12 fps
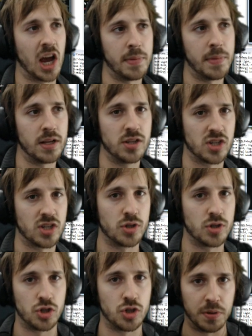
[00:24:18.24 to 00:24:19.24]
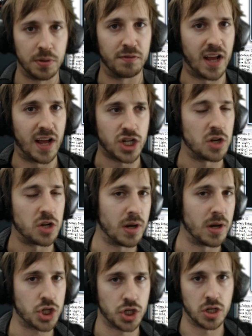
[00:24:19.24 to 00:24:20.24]
I made some stupid flash
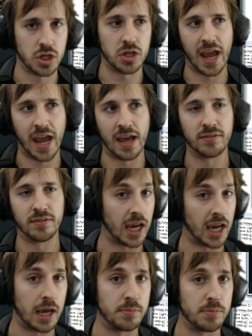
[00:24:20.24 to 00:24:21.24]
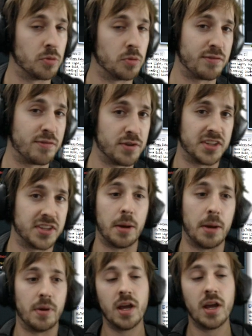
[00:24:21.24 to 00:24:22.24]
animation and games on my free
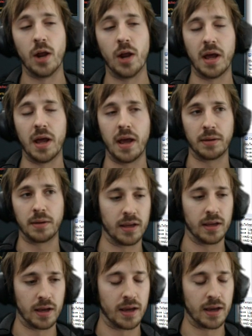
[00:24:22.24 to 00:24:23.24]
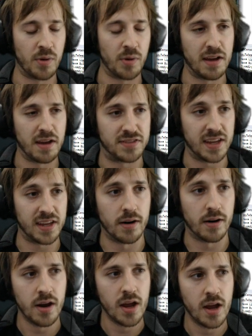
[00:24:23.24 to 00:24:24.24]
time. And when I arrived
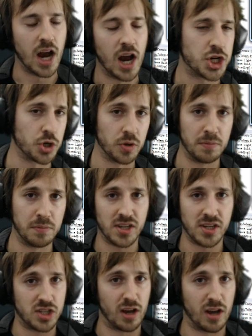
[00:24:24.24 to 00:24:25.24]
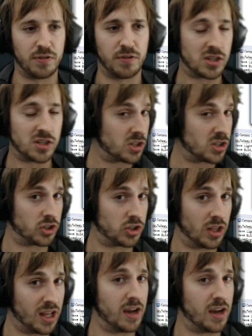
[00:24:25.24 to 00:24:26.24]
there, I showed them my stuff. It sucked
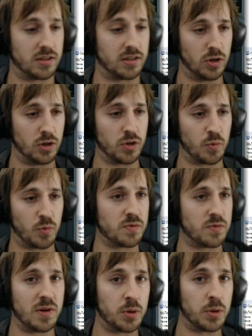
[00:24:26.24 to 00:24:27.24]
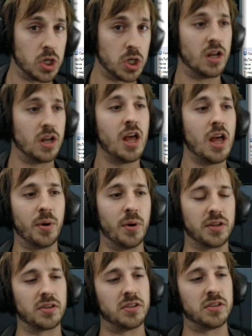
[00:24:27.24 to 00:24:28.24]
a lot, you know, it wasn't really good
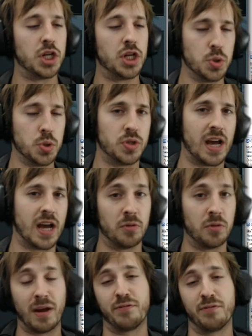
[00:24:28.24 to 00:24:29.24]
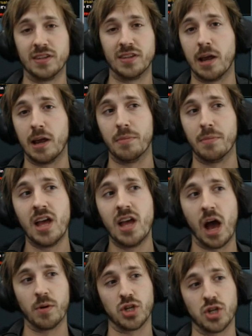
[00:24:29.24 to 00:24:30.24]
but they knew that on my free time
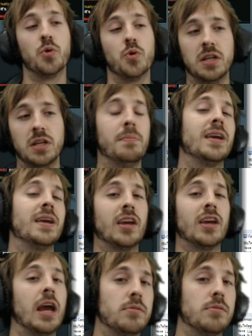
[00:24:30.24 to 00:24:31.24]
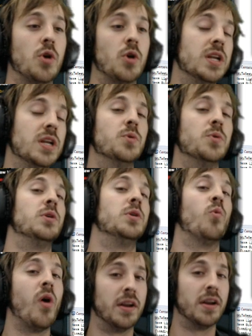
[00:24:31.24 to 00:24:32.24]
I was already making games. I really, really
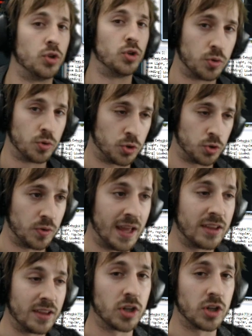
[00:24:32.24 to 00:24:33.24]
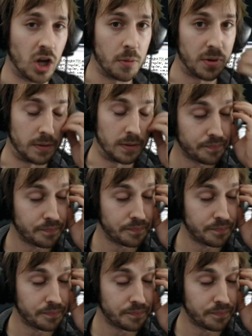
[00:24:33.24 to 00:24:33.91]
wanted to do to enter the company.